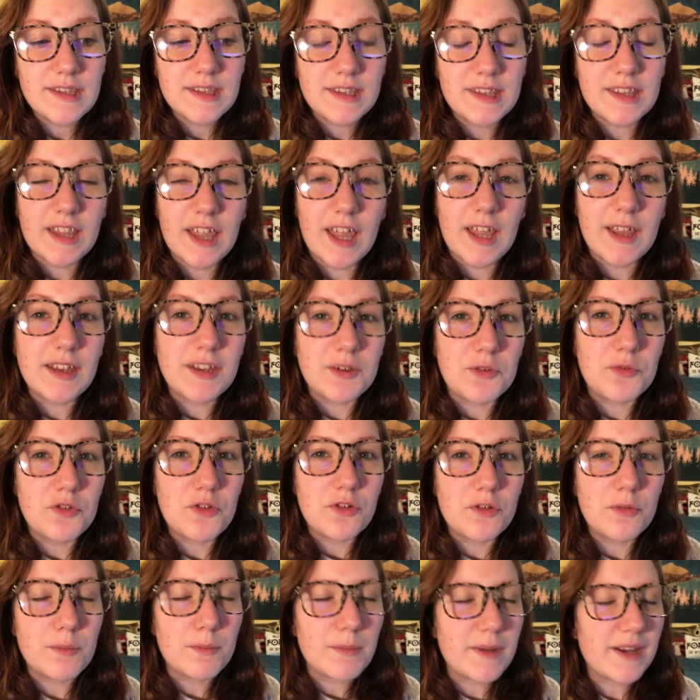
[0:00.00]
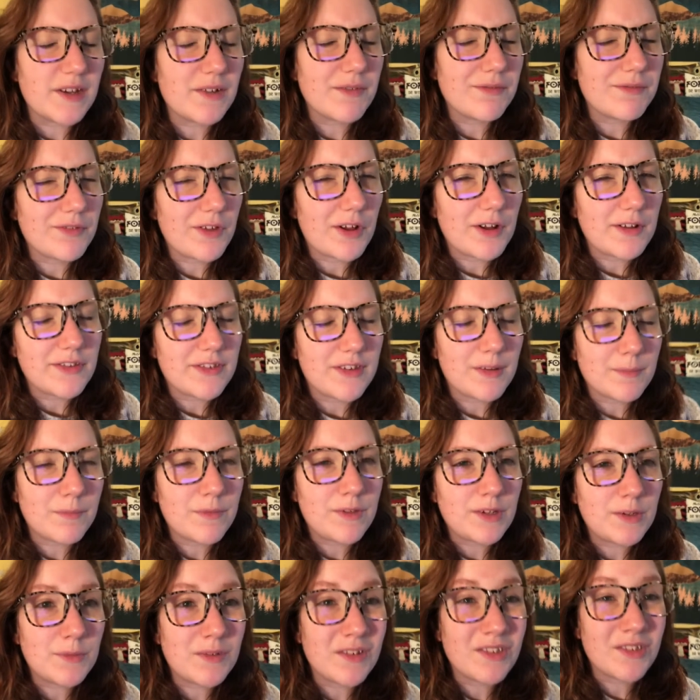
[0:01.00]
that YouTube may have thought
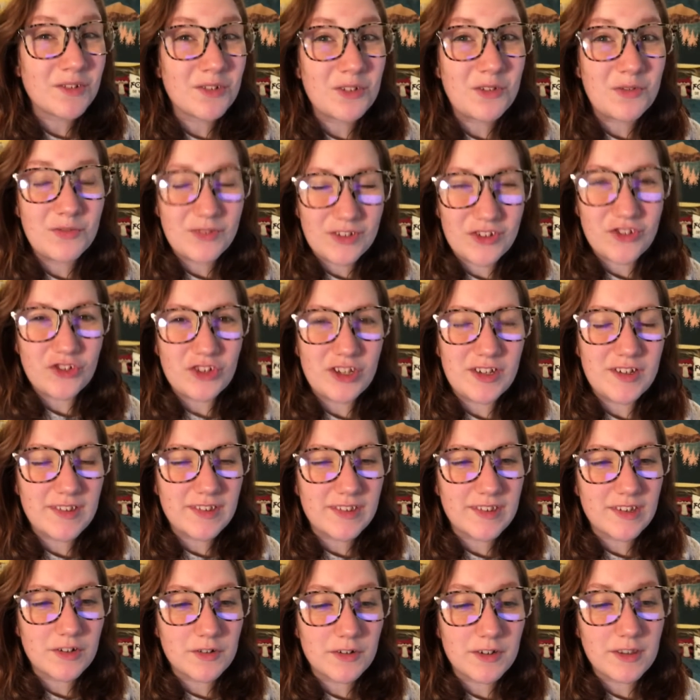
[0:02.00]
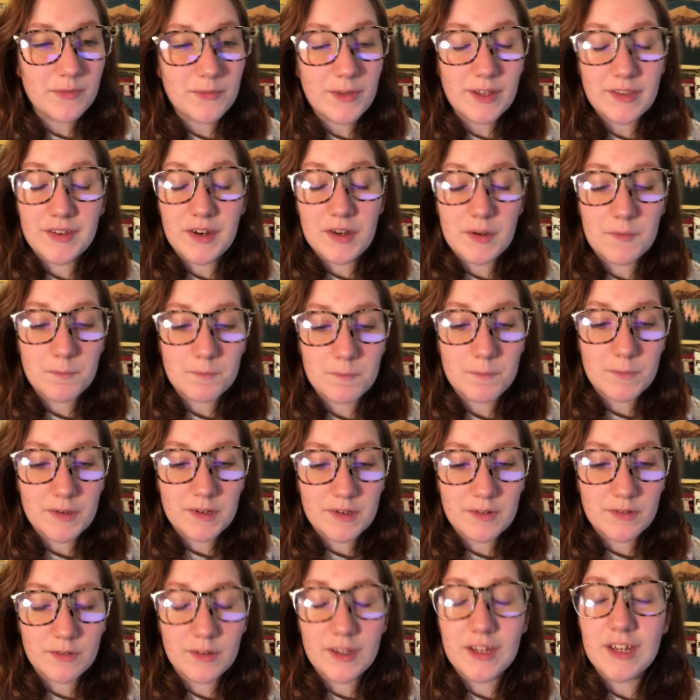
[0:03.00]
something was a little fishy considering the fact that I've been
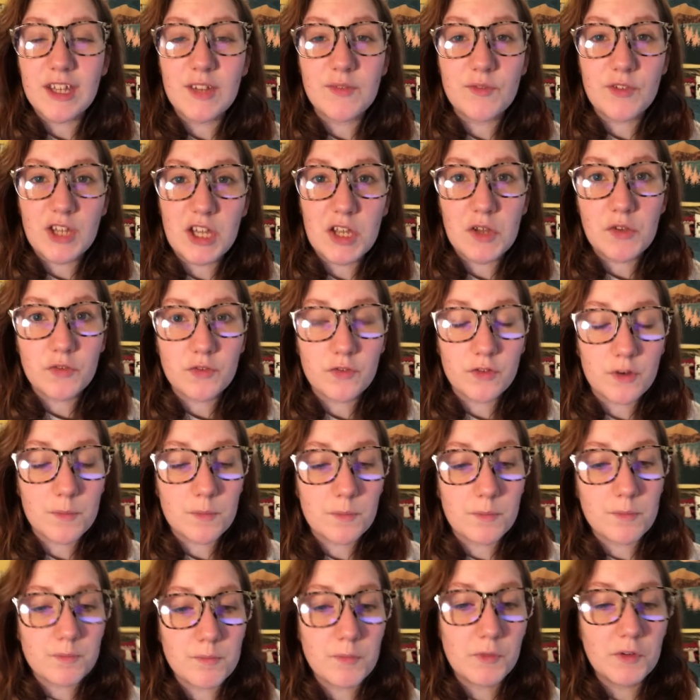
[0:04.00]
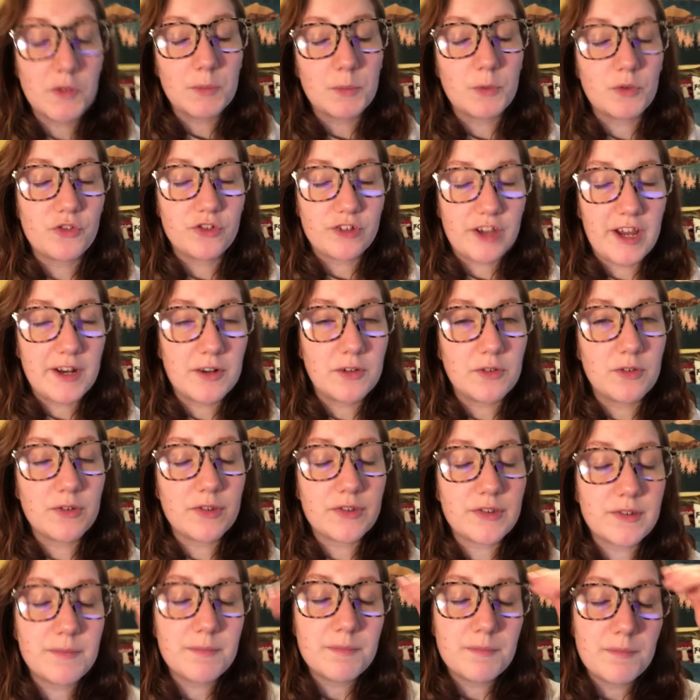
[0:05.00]
deleting videos from multiple
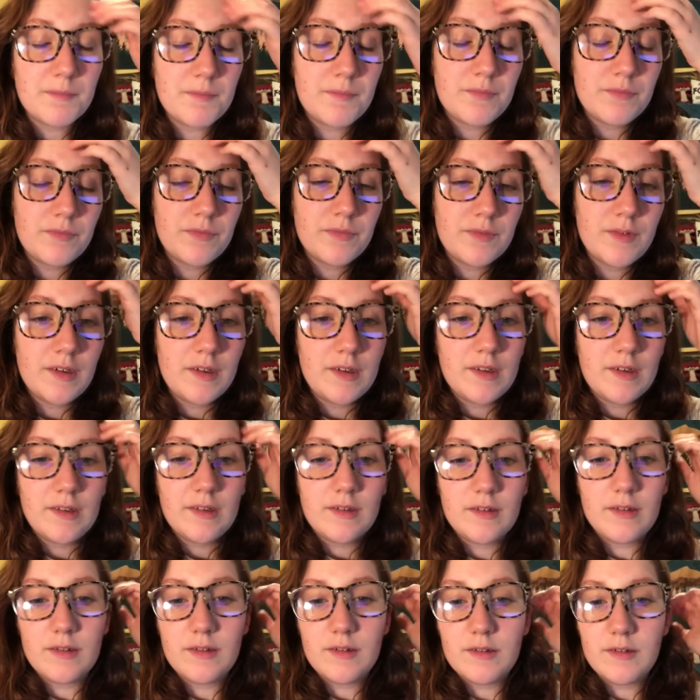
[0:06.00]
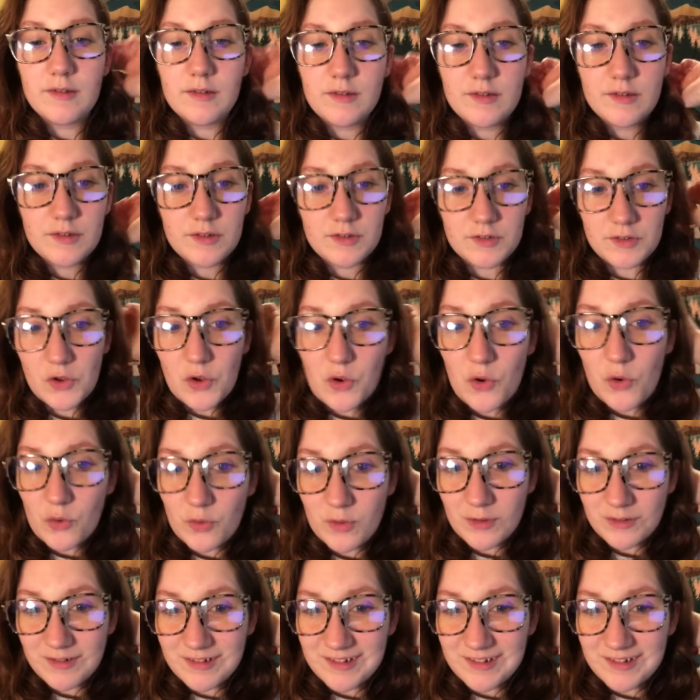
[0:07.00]
channels. So